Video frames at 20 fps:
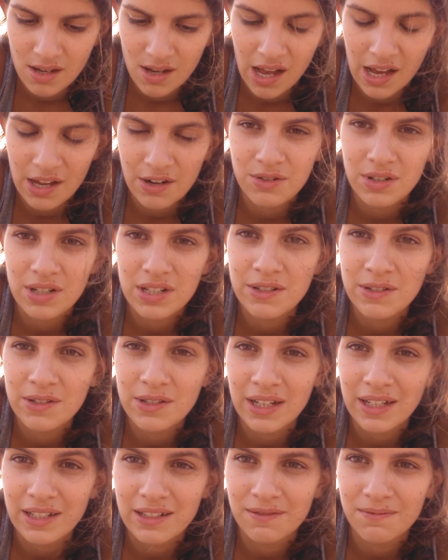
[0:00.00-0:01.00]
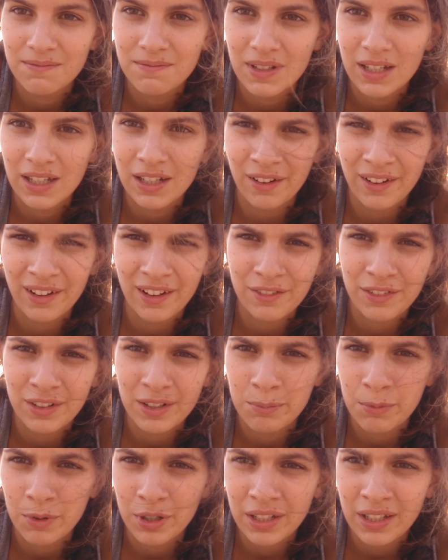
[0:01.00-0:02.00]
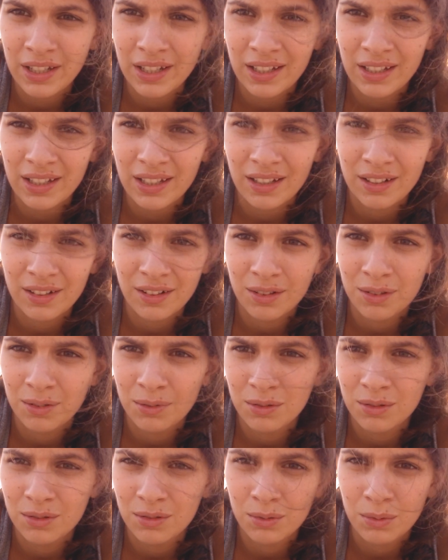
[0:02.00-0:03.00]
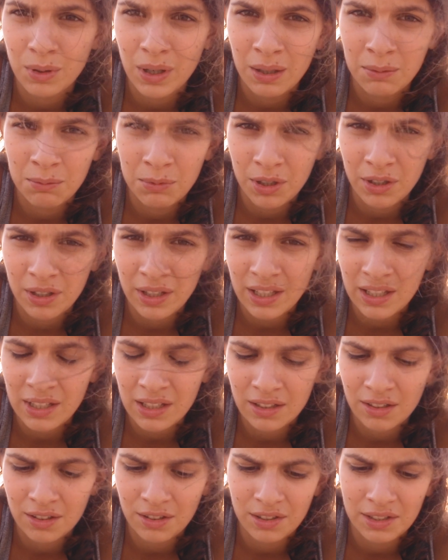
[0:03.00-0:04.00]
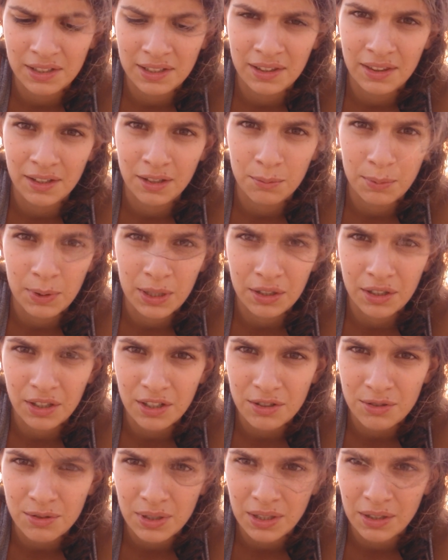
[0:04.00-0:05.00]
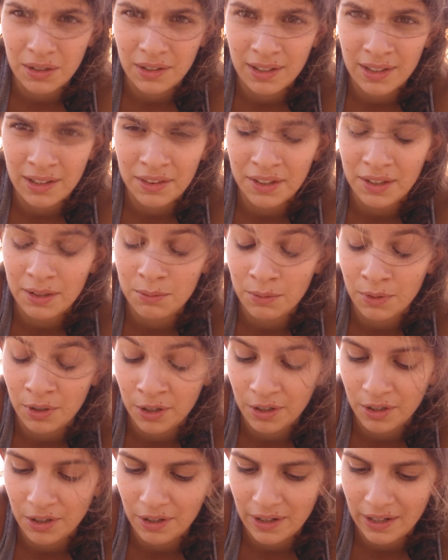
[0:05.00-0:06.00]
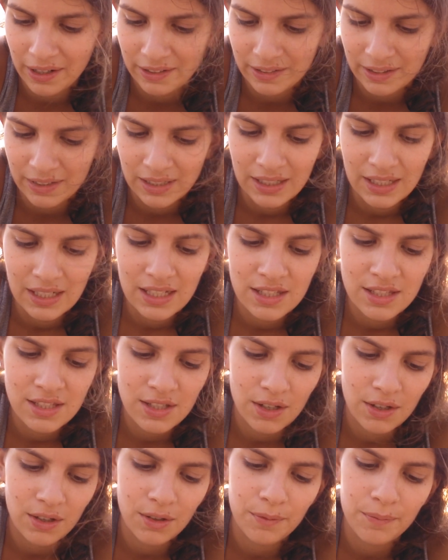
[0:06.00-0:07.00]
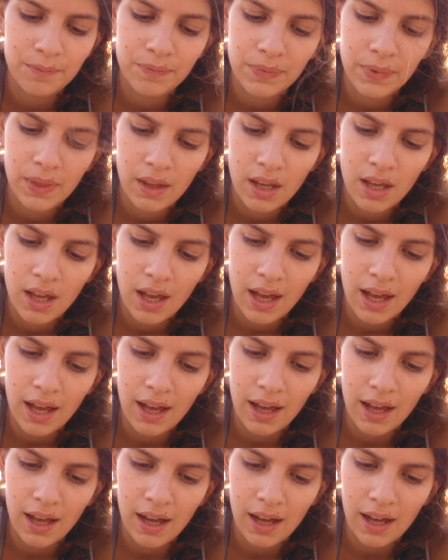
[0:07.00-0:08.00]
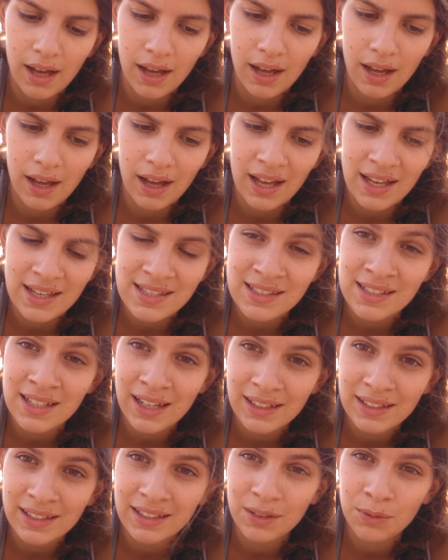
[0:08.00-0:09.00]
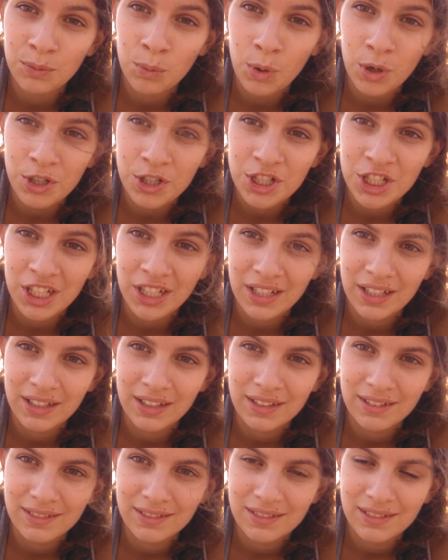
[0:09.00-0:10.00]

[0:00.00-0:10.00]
How do I do that? I don't have any money, I don't know where I'm going, I don't know anything about the country or anything. Alright. So, I started watching